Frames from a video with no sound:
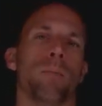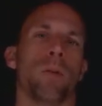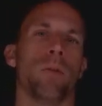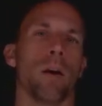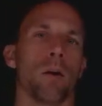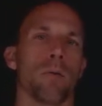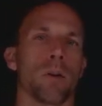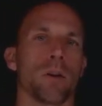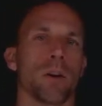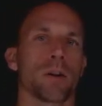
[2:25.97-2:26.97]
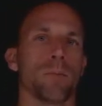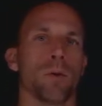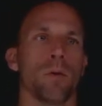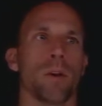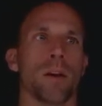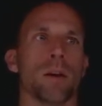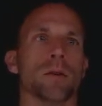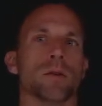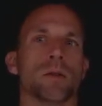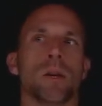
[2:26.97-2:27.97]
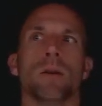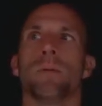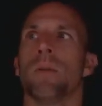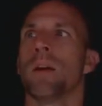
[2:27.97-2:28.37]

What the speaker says: The value of our deductible is C,